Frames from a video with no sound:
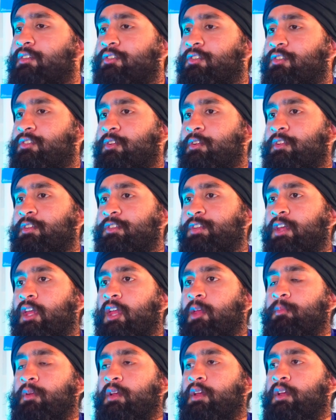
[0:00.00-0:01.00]
So it's still the
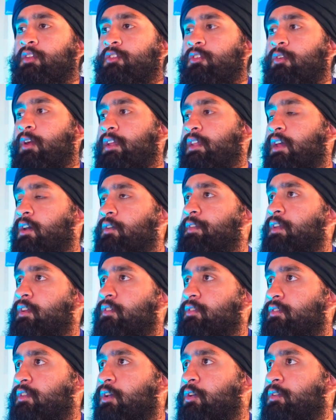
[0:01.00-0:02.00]
same. So right now, they
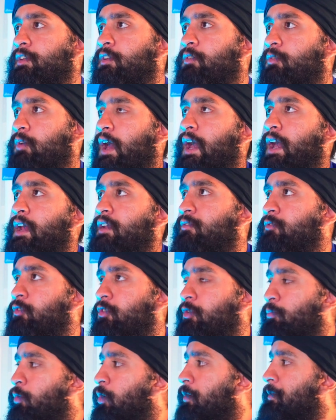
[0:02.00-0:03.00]
still need to add
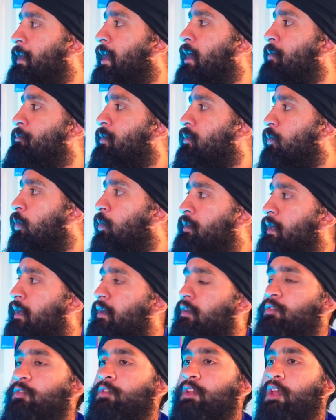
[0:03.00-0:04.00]
some more depth in
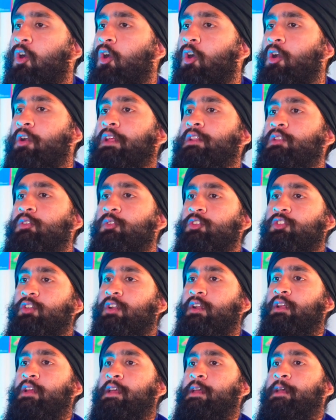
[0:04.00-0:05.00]
goaltending. So they are a
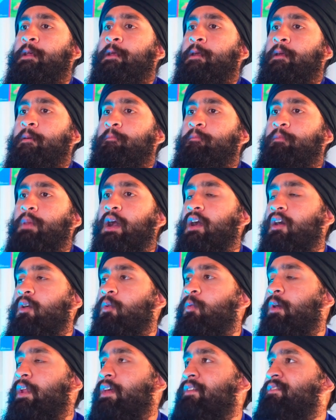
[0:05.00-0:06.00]
loser. But
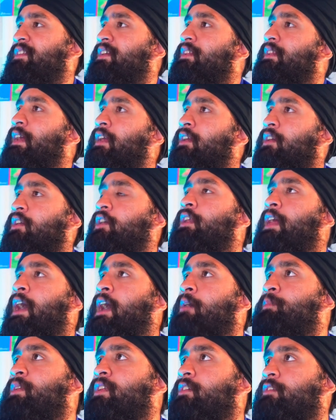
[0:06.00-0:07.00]
what I feel like could
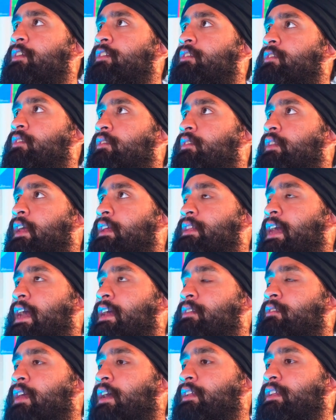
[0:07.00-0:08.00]
happen is this, like
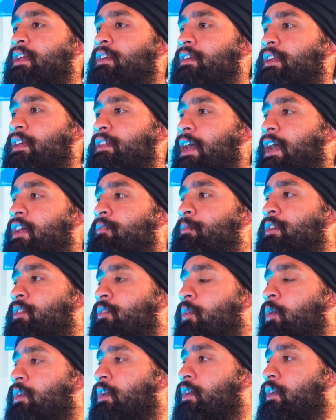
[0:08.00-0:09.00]
at the end of the day, the Edmonton
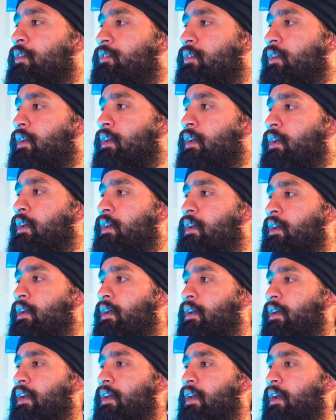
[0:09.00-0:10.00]
Oilers
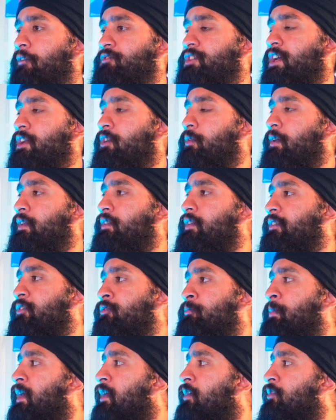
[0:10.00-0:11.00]
have generated this
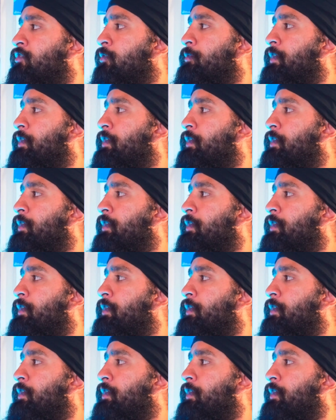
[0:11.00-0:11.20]
space so